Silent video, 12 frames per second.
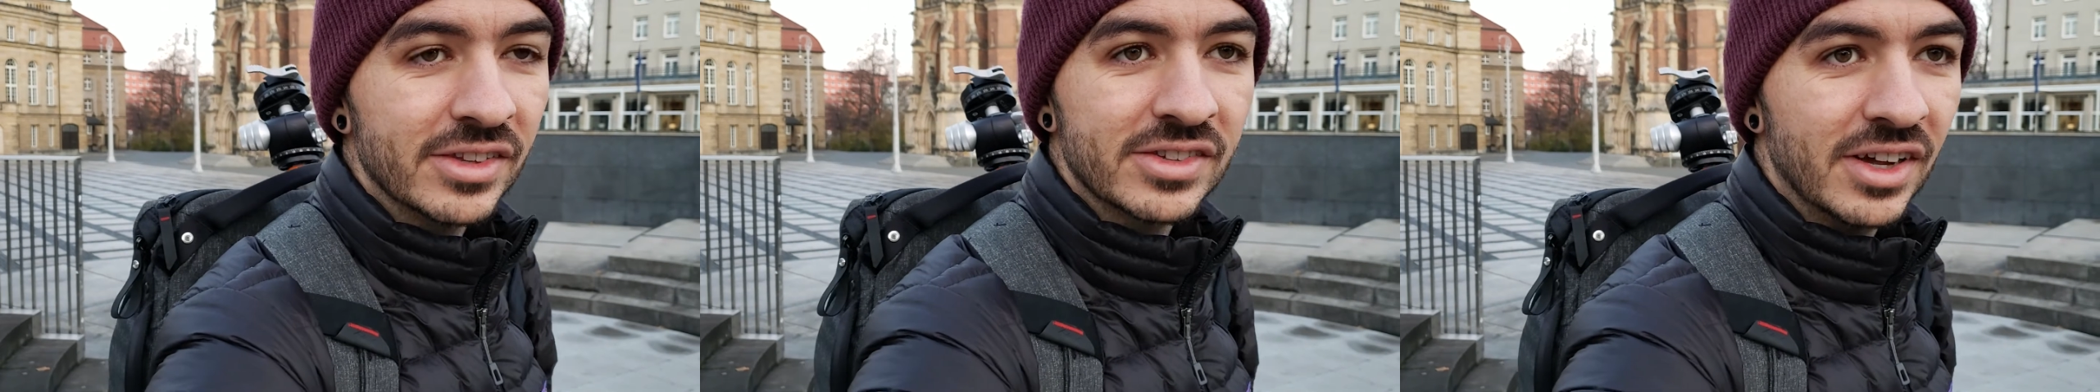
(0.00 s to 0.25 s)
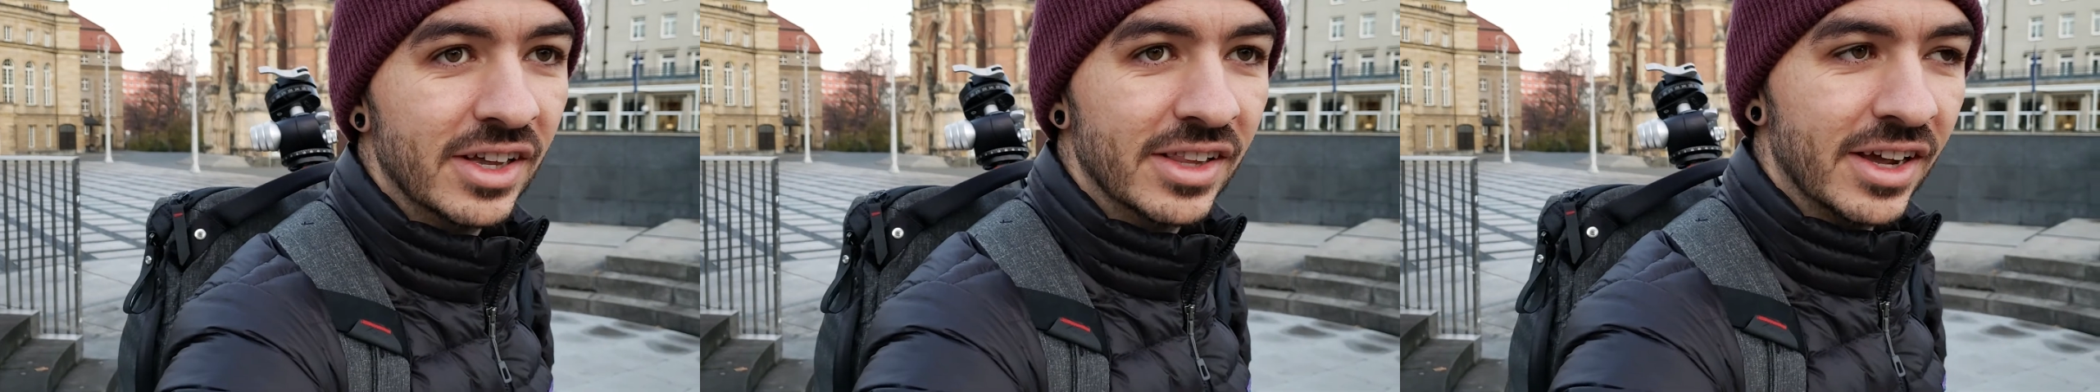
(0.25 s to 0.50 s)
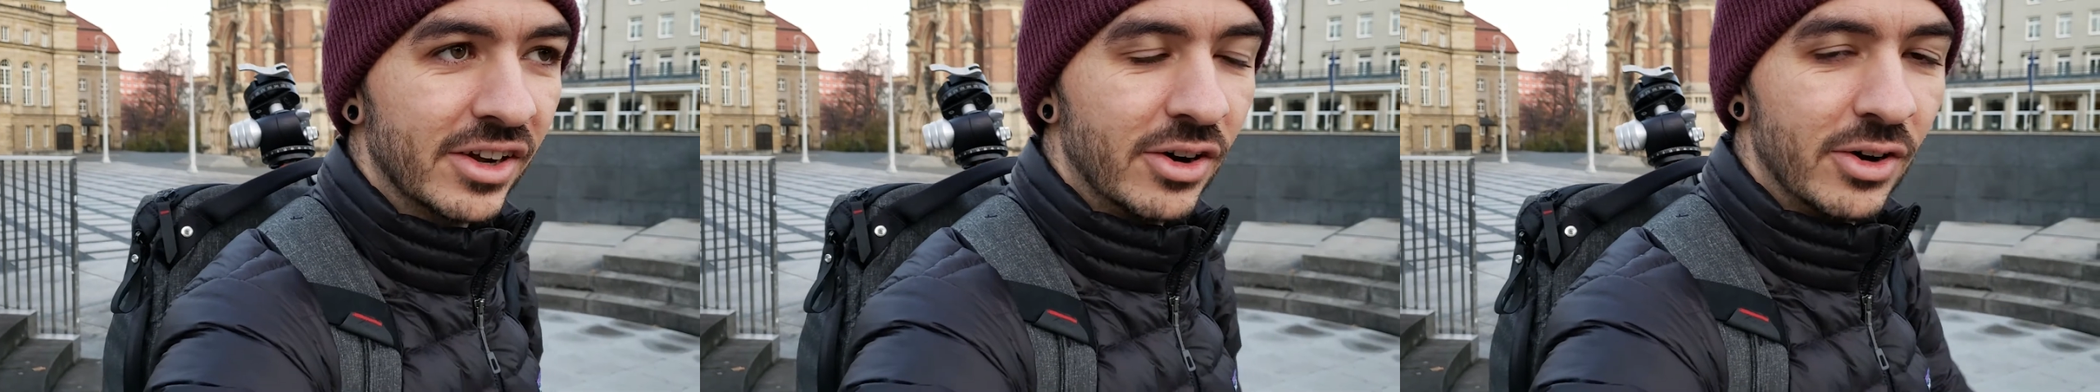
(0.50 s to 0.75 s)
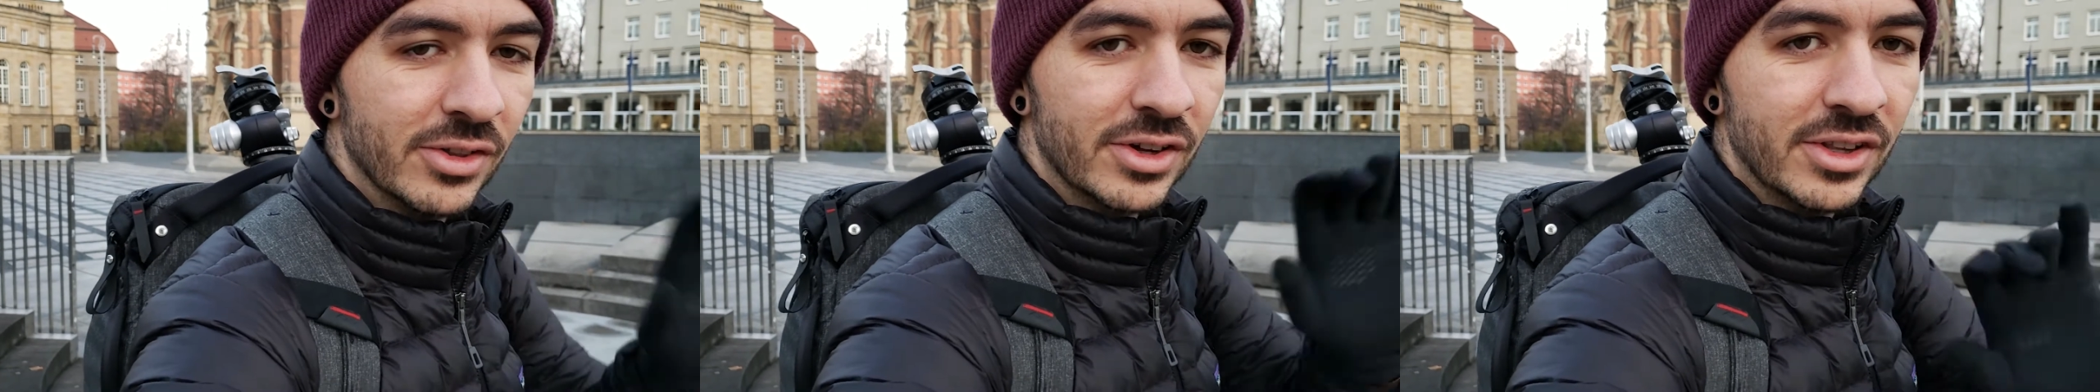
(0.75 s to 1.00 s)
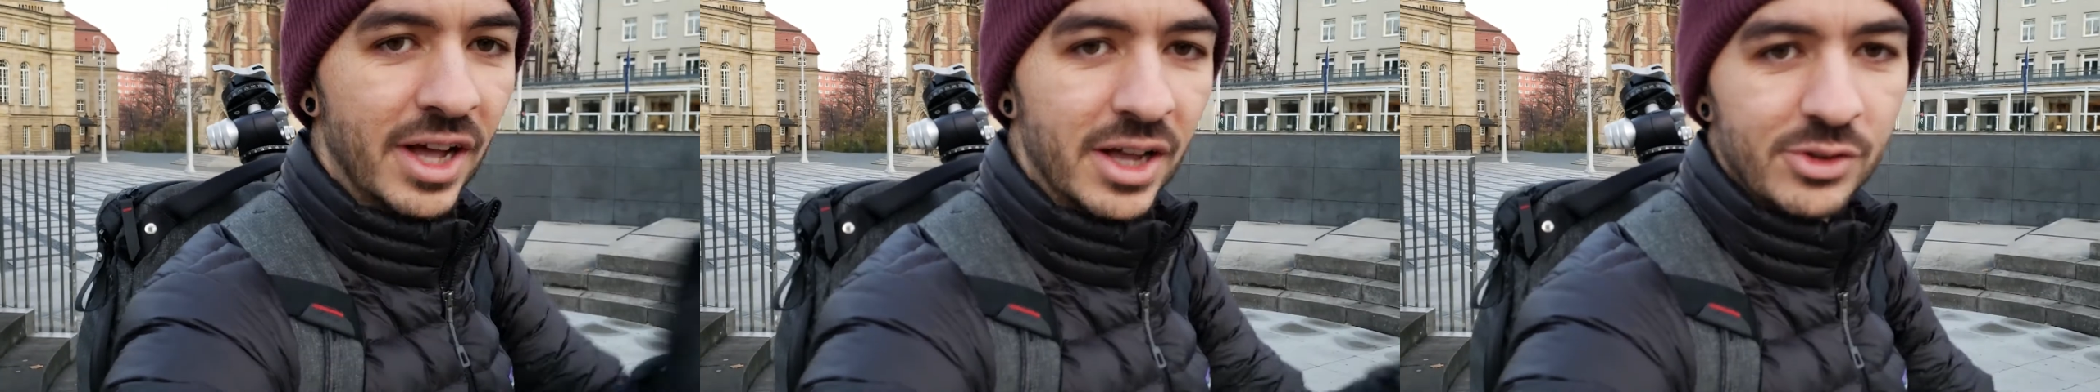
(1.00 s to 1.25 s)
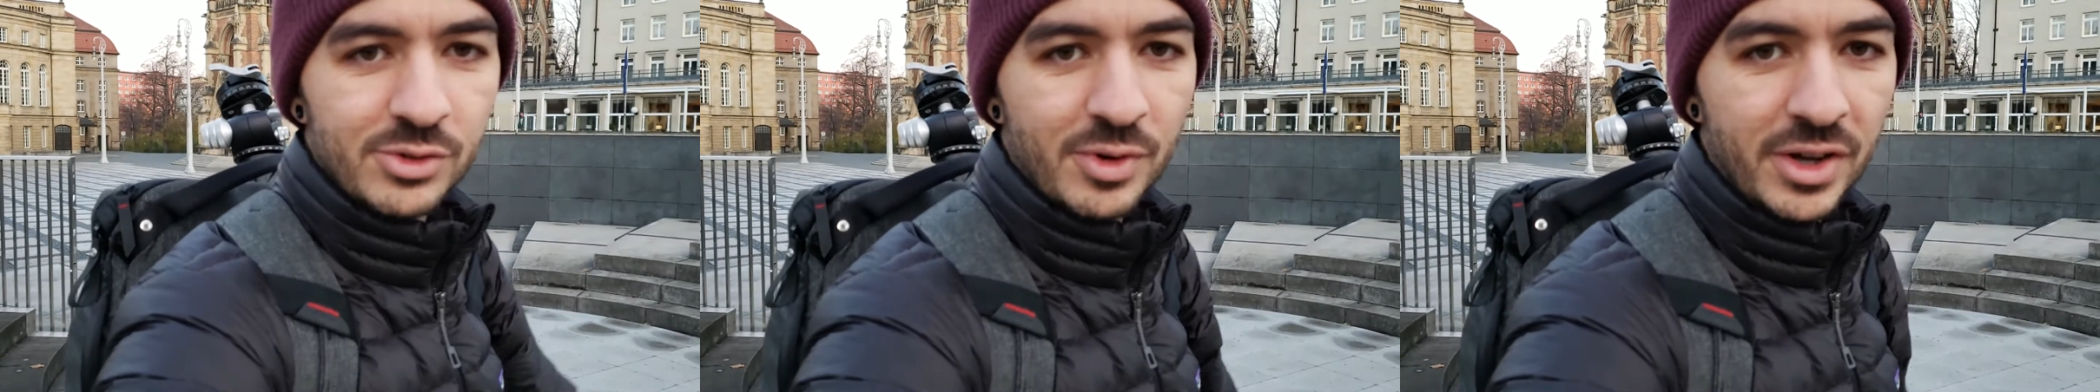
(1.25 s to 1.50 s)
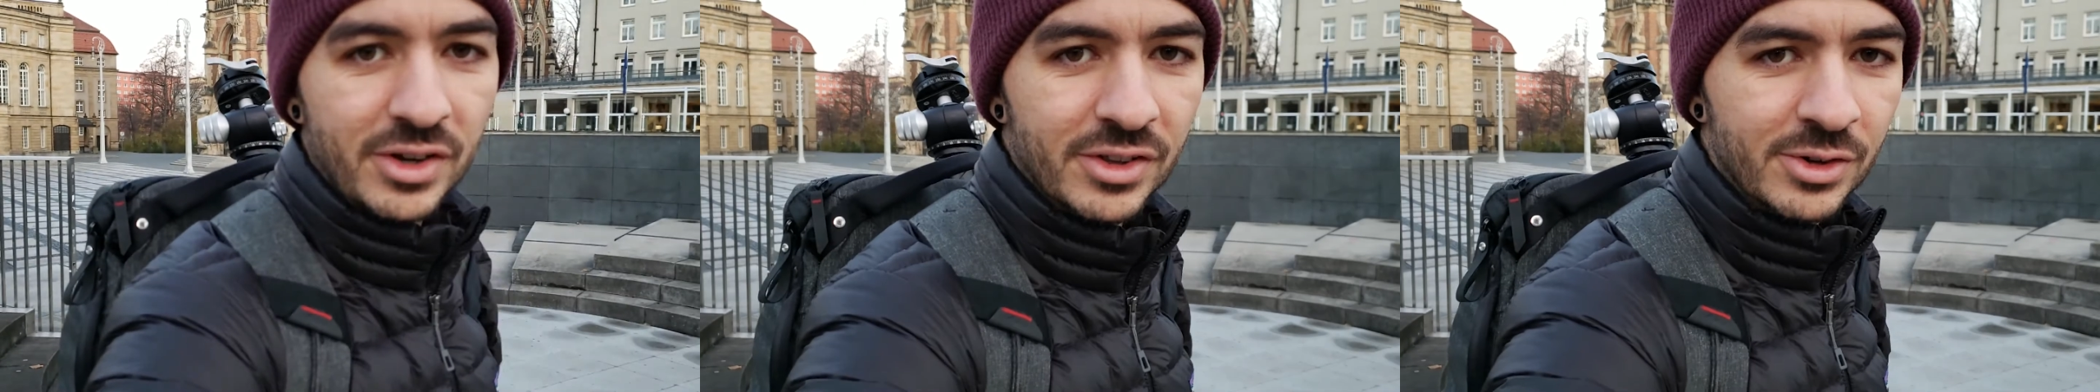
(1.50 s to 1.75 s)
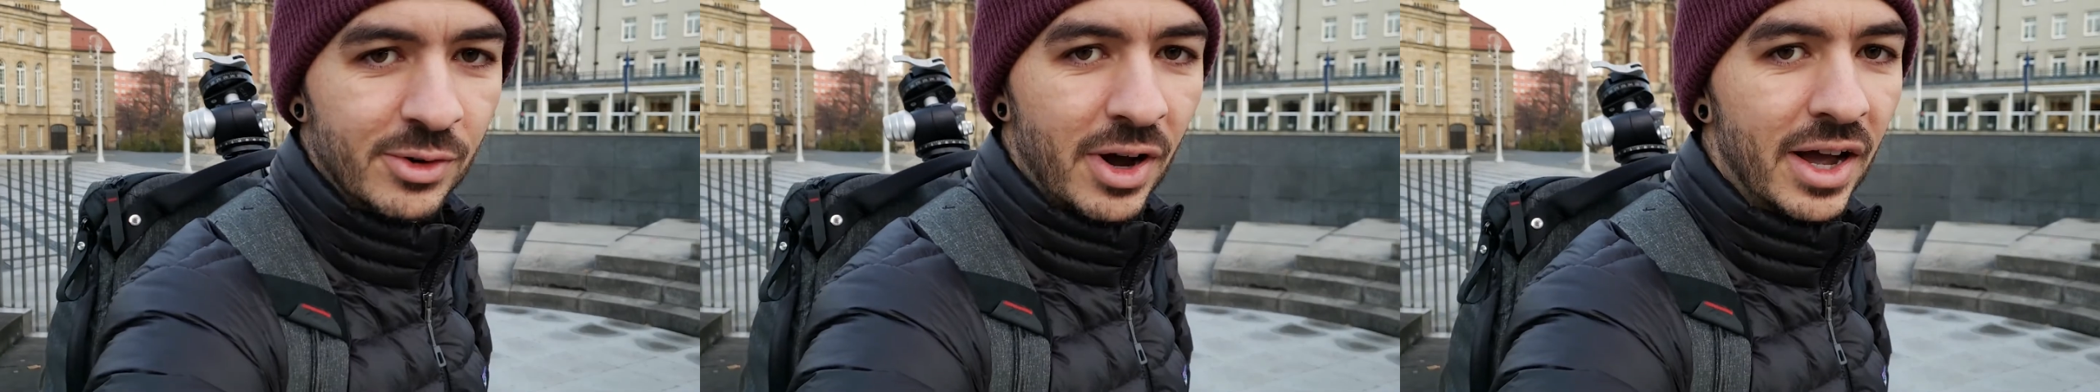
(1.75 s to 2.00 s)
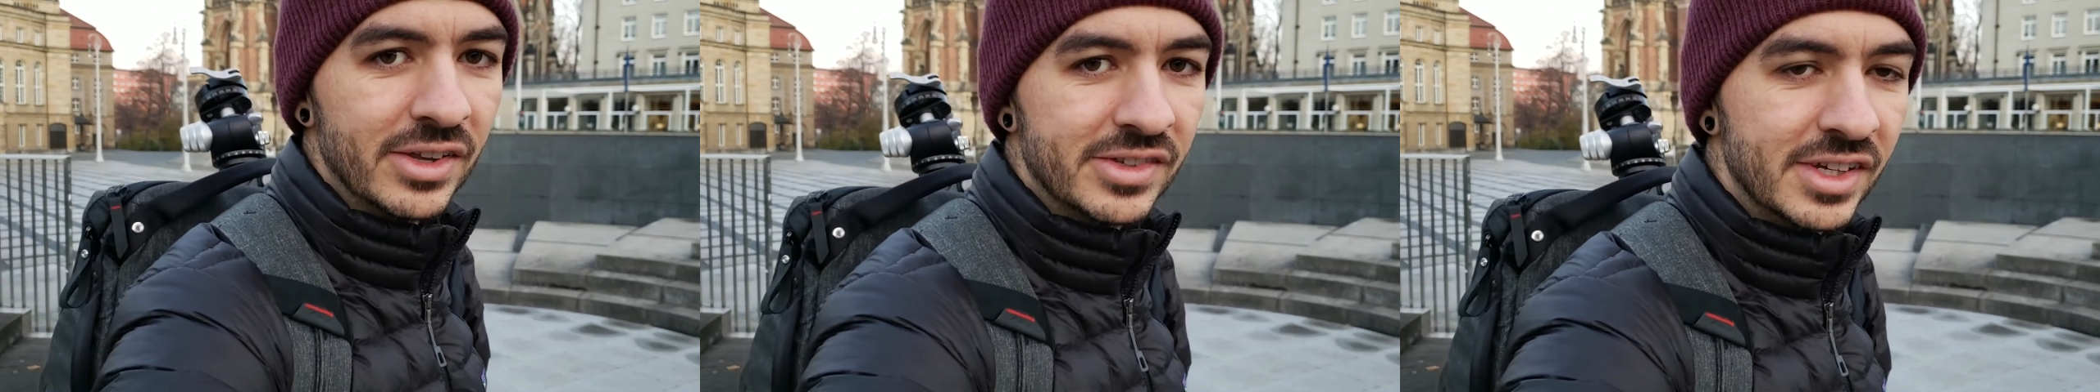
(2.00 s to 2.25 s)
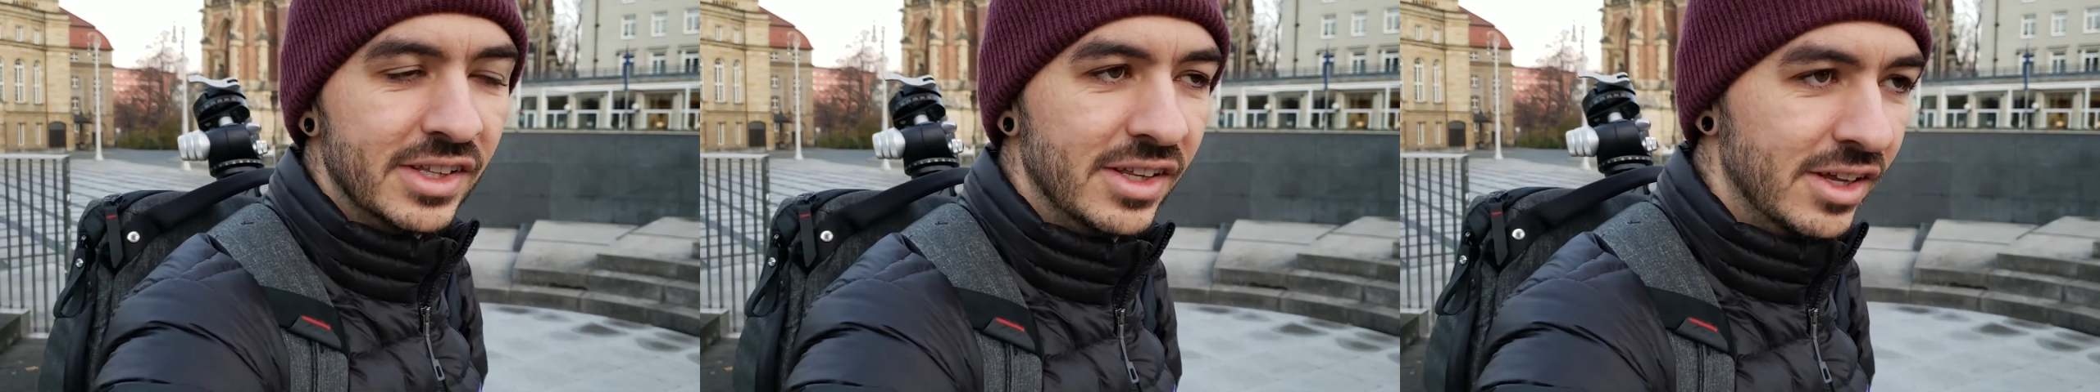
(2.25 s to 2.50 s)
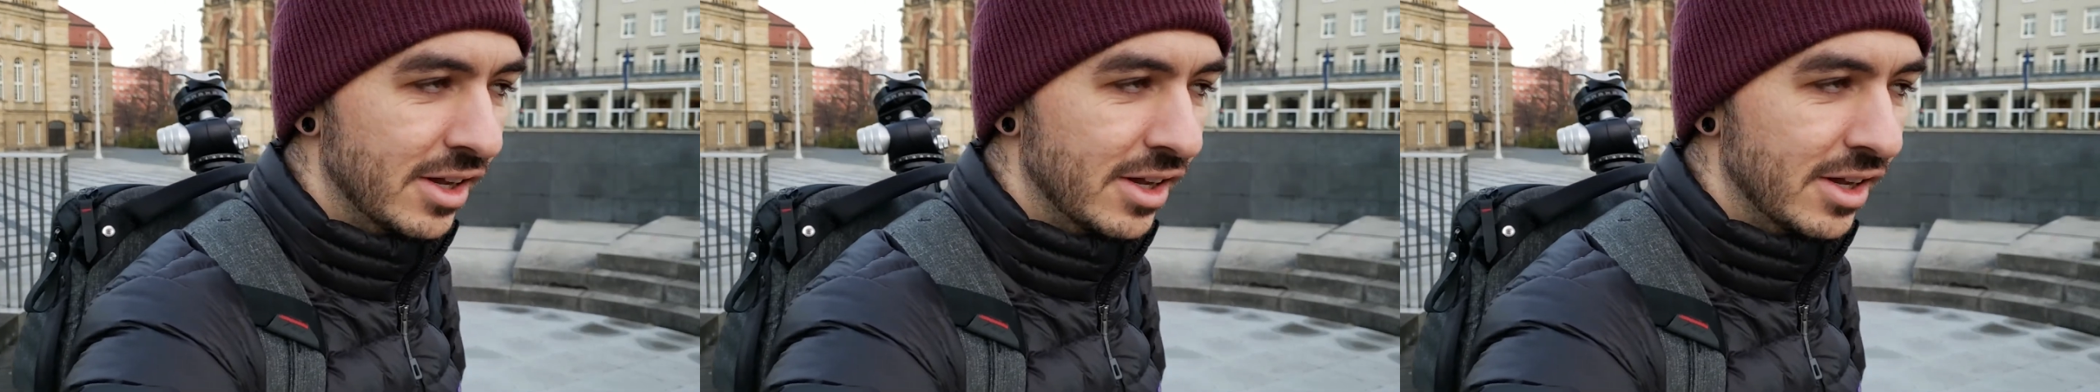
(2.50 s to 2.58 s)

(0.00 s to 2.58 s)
the sun, like all the clouds are right on the horizon.